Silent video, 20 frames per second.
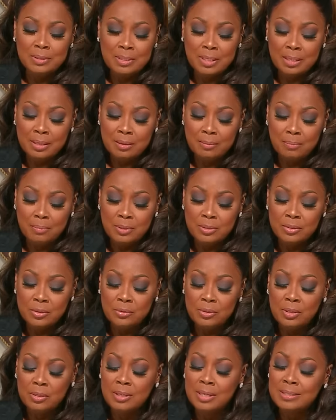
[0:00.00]
second, Miss
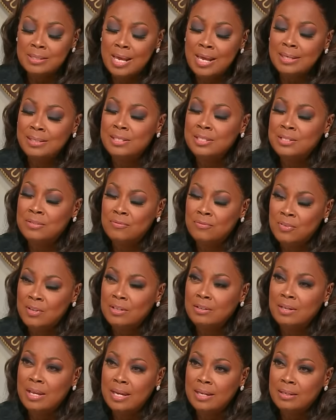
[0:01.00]
O'Neal, because I just
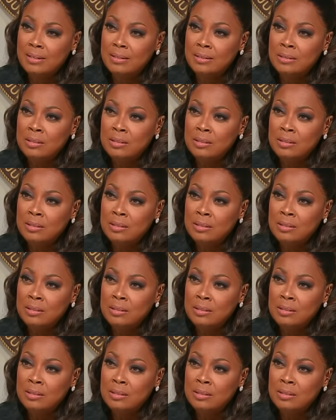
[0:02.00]
feel like